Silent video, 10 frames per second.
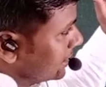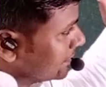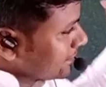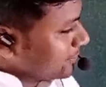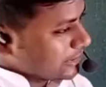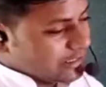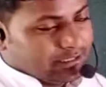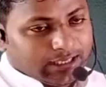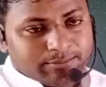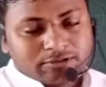special
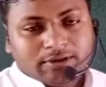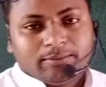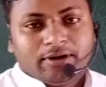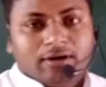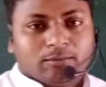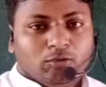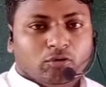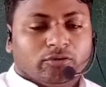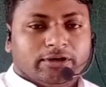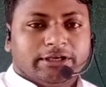types of
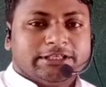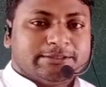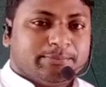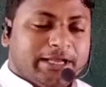hormone is